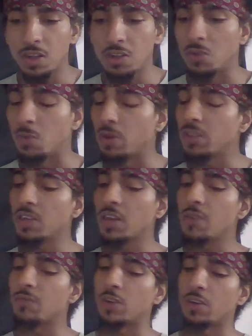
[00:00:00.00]
The one thing
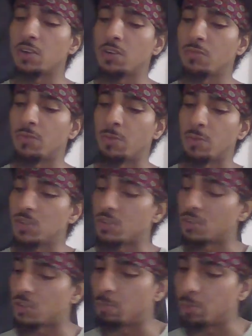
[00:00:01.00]
I've learned from
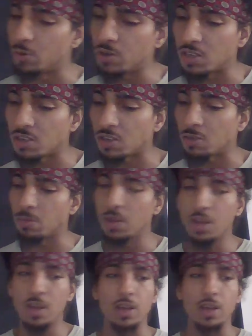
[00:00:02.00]
researching Buddhism